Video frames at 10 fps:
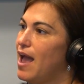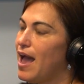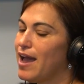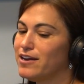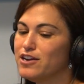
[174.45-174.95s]

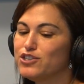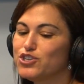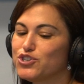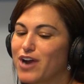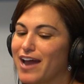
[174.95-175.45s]
and
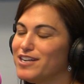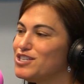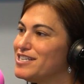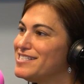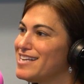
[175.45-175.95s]

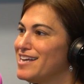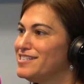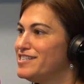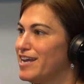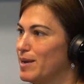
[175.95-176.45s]
strategies
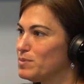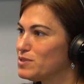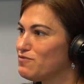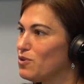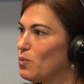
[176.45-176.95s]
and
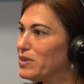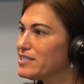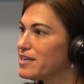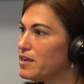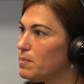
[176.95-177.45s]
tips for
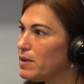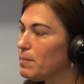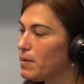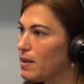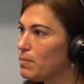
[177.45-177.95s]
what's
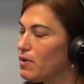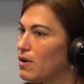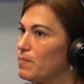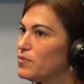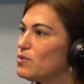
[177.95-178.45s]
keeping
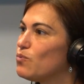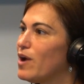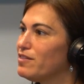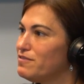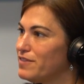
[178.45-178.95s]
people
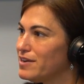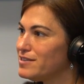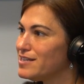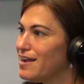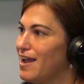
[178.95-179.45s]

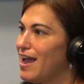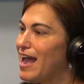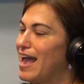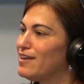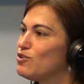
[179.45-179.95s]
relevant
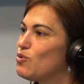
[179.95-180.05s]
and